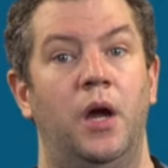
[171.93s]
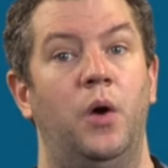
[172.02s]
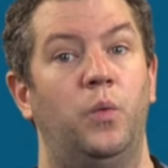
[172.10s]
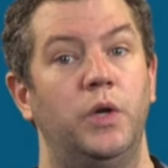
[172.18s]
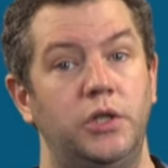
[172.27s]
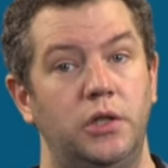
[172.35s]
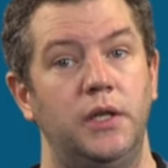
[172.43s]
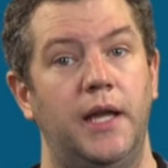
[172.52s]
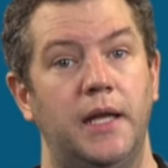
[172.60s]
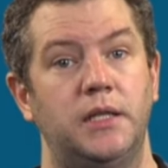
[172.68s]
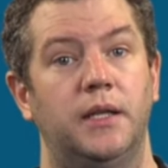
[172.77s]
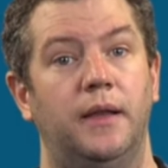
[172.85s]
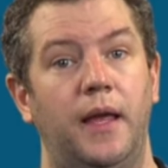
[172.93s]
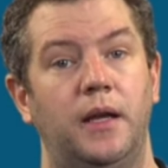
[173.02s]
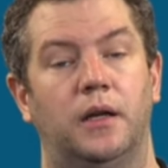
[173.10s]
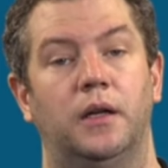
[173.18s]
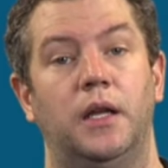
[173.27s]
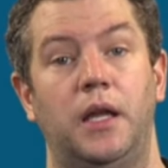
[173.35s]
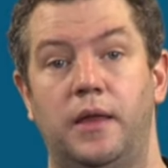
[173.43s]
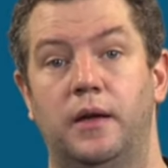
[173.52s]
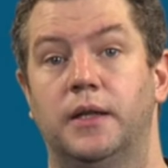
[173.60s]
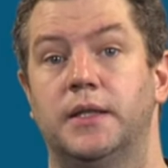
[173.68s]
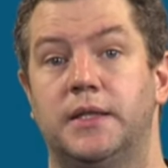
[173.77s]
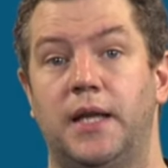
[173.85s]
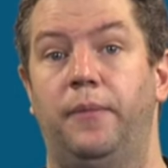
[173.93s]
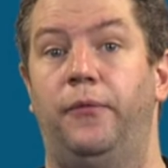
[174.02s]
We should catch it later, either in step